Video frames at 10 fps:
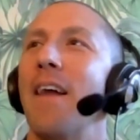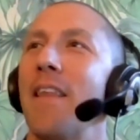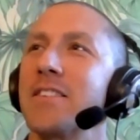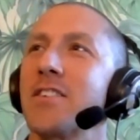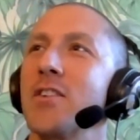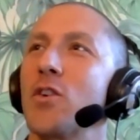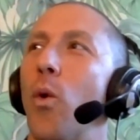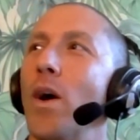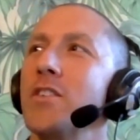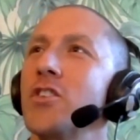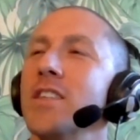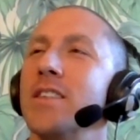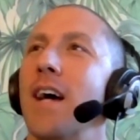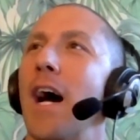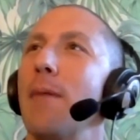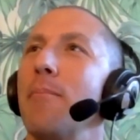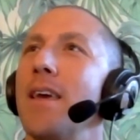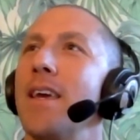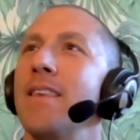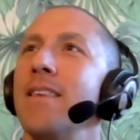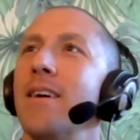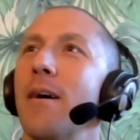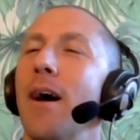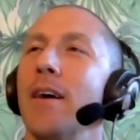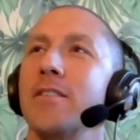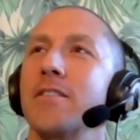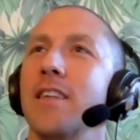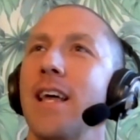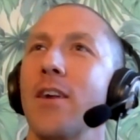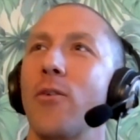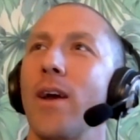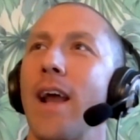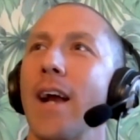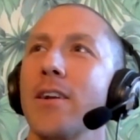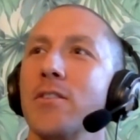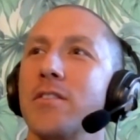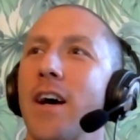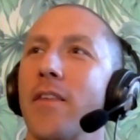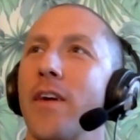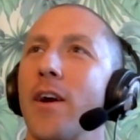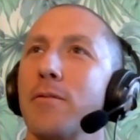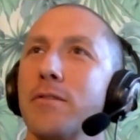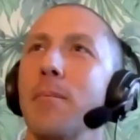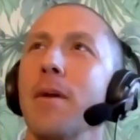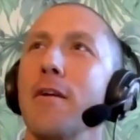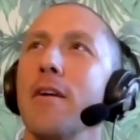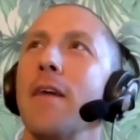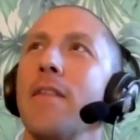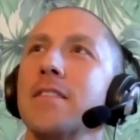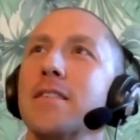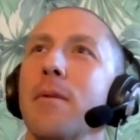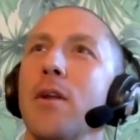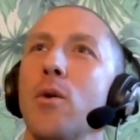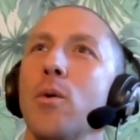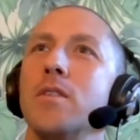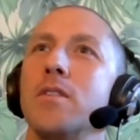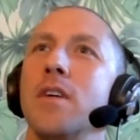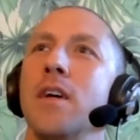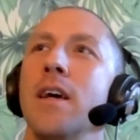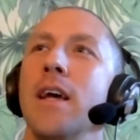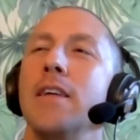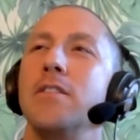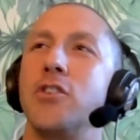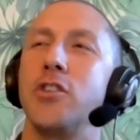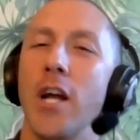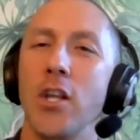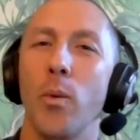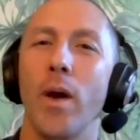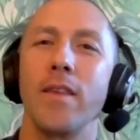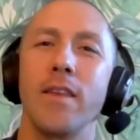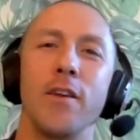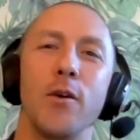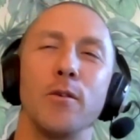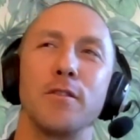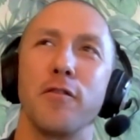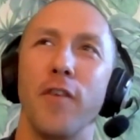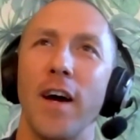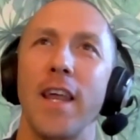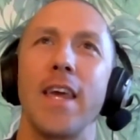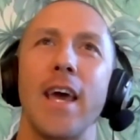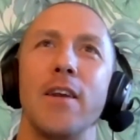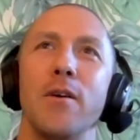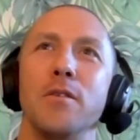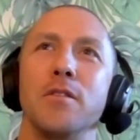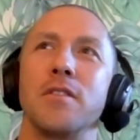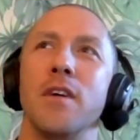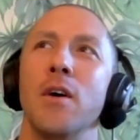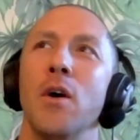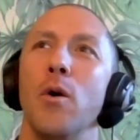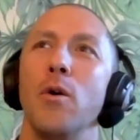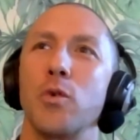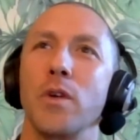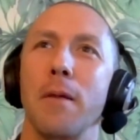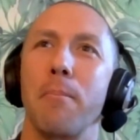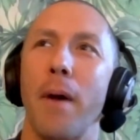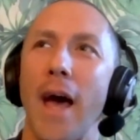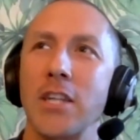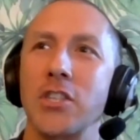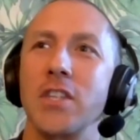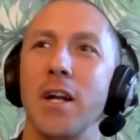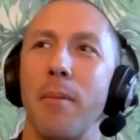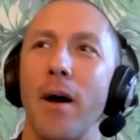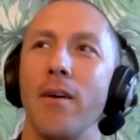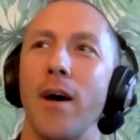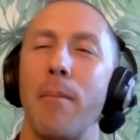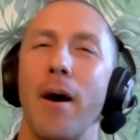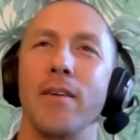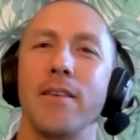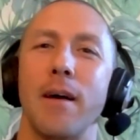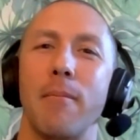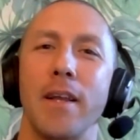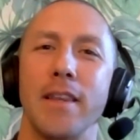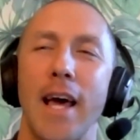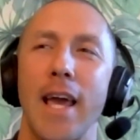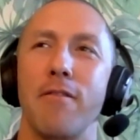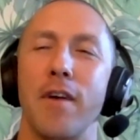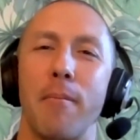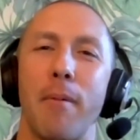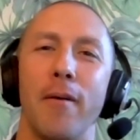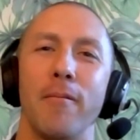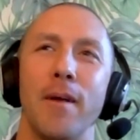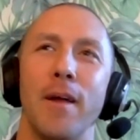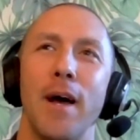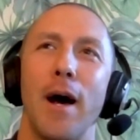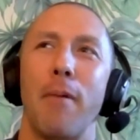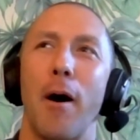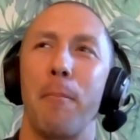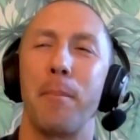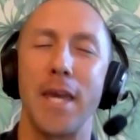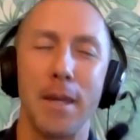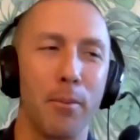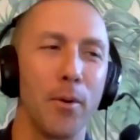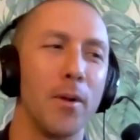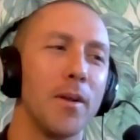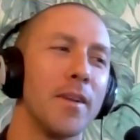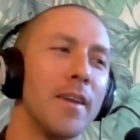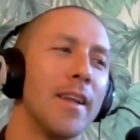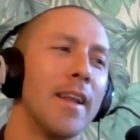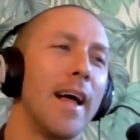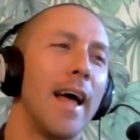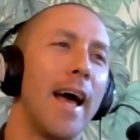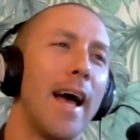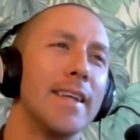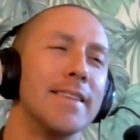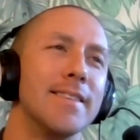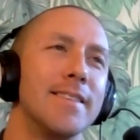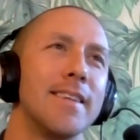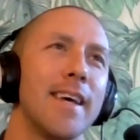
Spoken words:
That's a good question. I mean, there's a lot of great actors out there. I think somebody who is genuine and who's funny and who's really passionate about life and about people, and